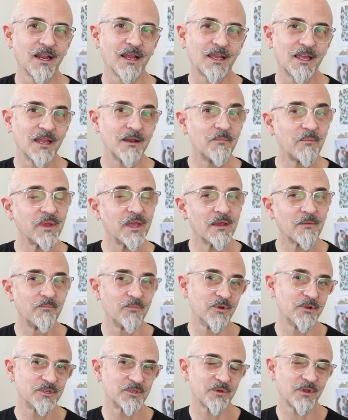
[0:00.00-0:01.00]
It can be a
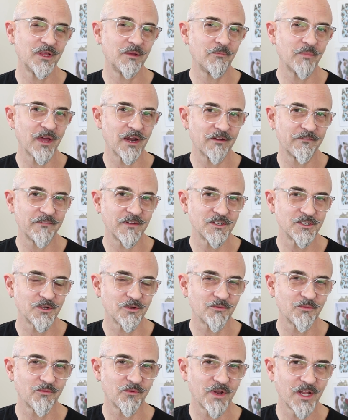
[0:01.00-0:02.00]
mutually
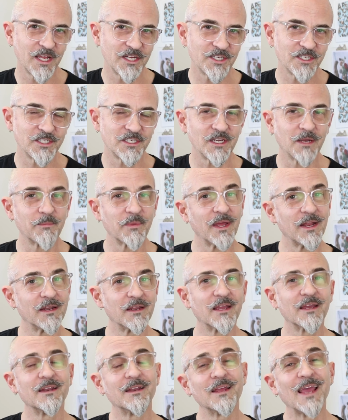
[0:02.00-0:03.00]
beneficial relationship and
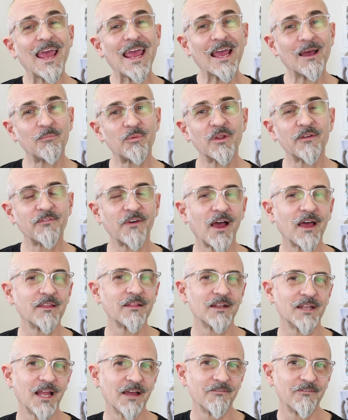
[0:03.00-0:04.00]
can amplify
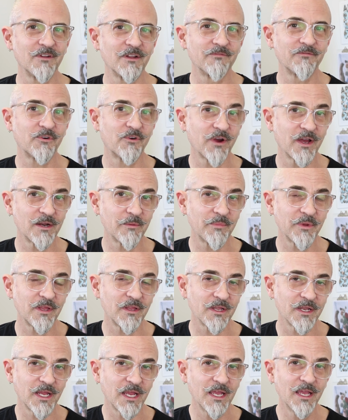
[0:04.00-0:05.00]
the level of
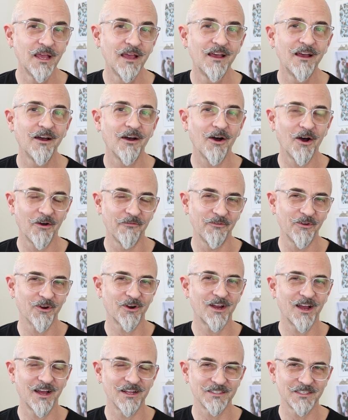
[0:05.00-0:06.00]
credibility of your
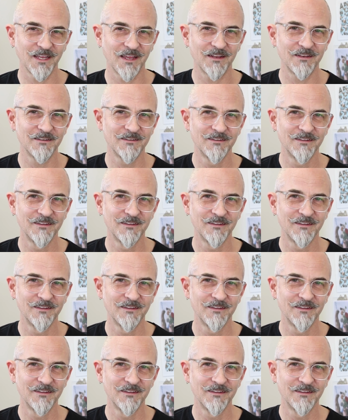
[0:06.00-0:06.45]
content.